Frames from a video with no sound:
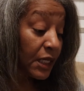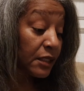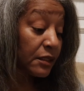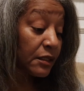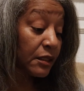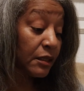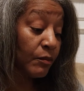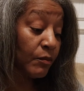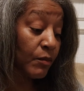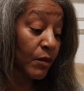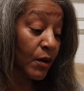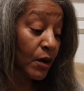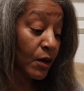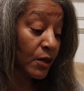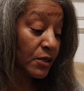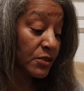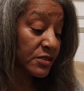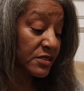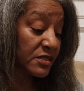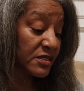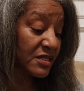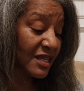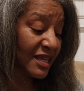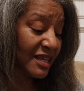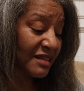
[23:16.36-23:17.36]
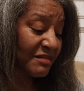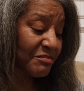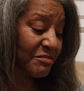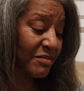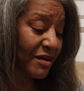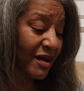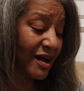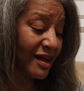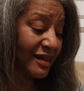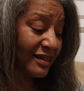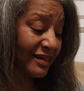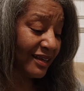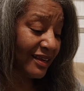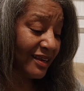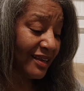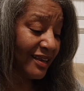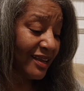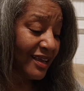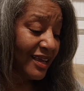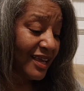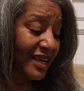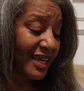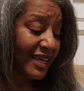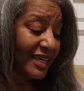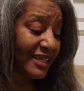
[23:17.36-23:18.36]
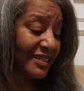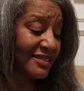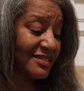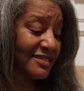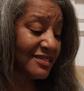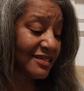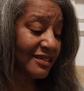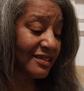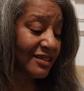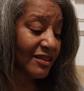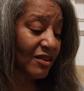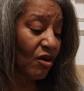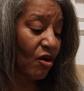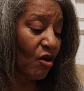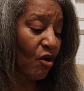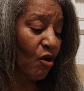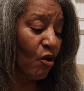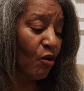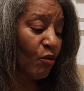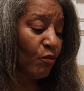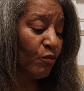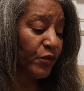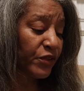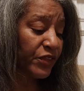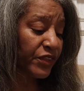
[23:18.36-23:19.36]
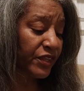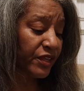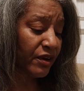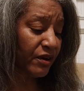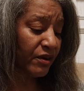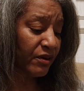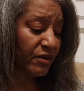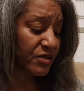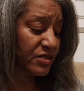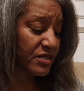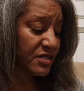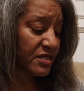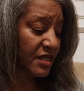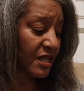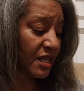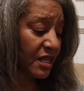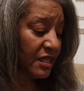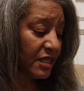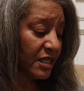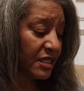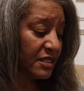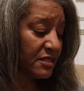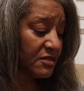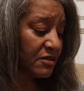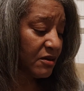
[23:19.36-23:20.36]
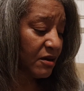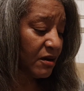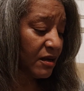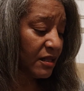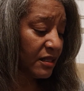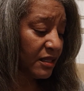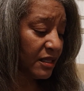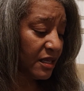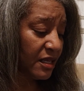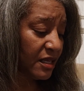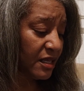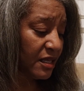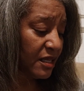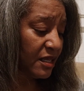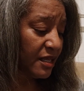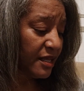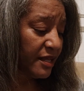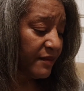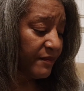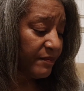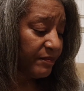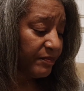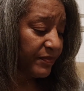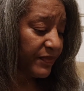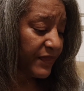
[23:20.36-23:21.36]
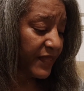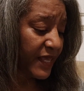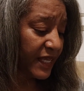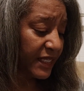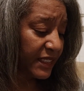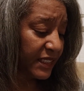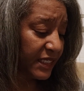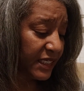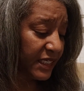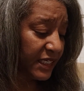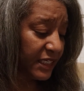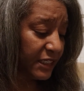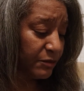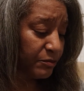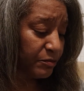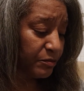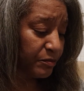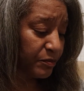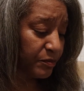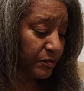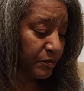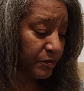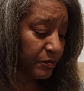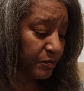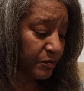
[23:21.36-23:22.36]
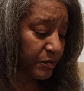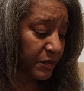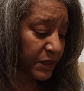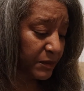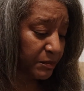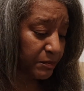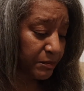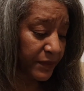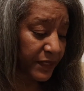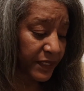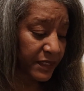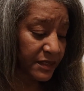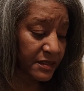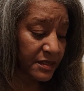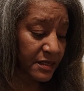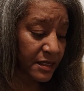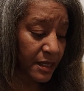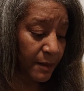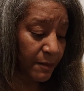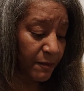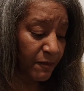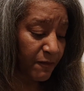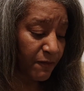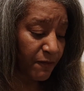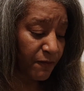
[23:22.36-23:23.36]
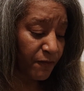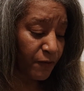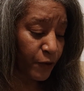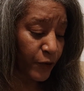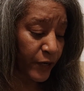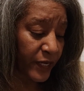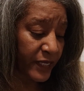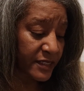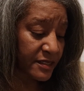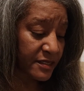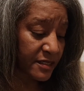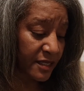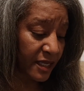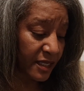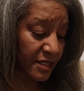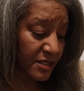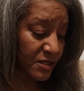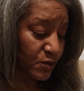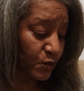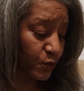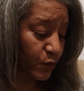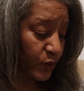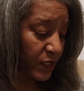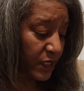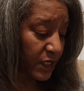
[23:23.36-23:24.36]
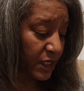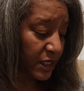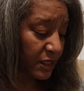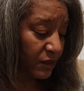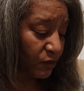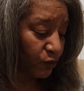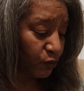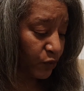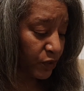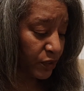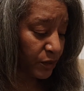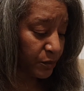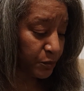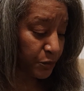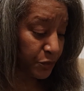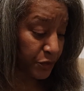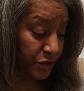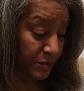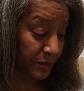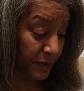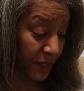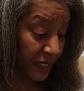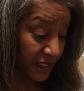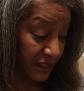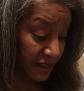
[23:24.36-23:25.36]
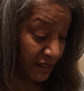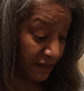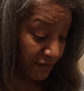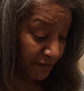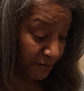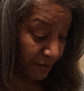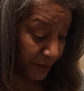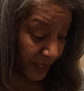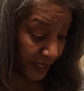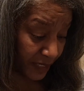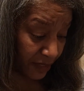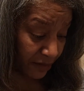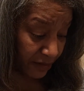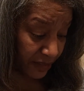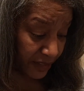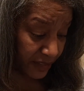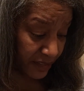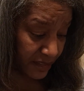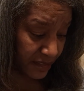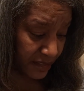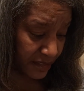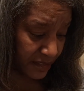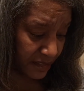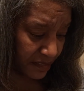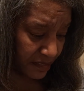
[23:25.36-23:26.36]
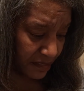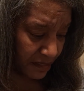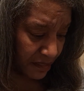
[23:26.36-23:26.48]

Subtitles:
Lamar's dead body and took it home with her, telling Darla that he'd been picked up for a test weekend with prospective parents.